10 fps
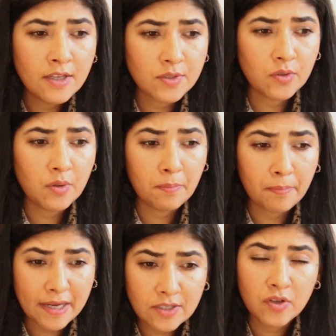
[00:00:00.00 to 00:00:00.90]
So
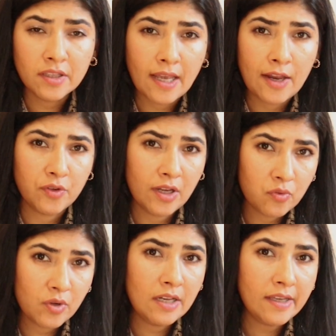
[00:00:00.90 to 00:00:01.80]
by doing that, you can
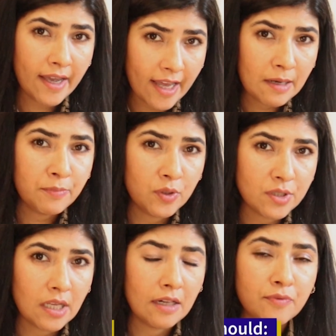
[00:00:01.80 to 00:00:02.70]
really help
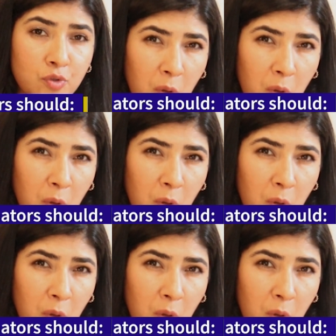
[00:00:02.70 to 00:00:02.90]
yourself to